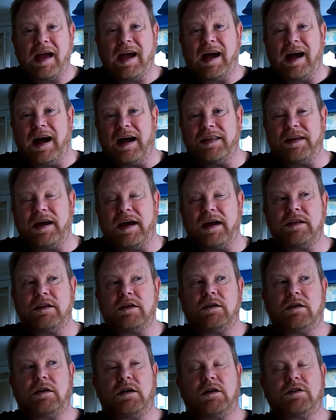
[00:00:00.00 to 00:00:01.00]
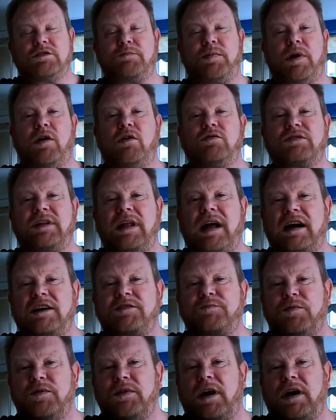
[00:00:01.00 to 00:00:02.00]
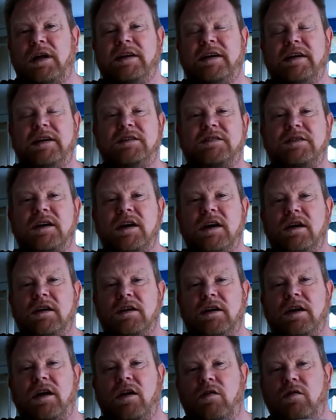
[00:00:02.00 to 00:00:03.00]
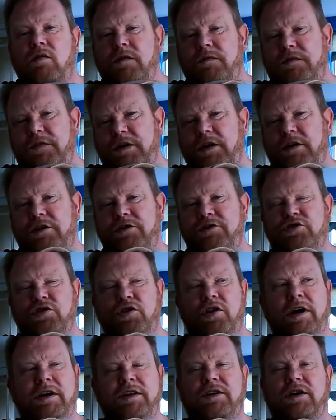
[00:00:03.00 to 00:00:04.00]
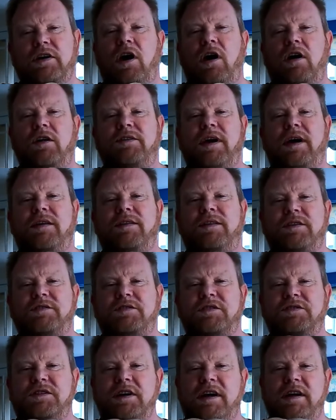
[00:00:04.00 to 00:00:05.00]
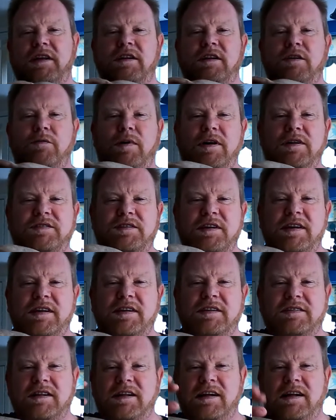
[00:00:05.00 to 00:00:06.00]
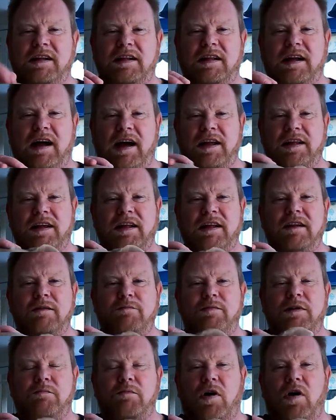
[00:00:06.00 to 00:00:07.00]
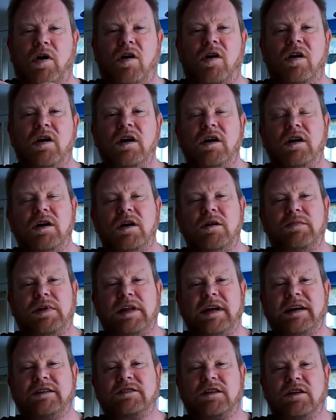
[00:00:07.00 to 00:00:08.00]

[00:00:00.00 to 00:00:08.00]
And then, I suppose, last but not least, you know, if you're enjoying the content that you're seeing and you want to see this little lad a little bit more, please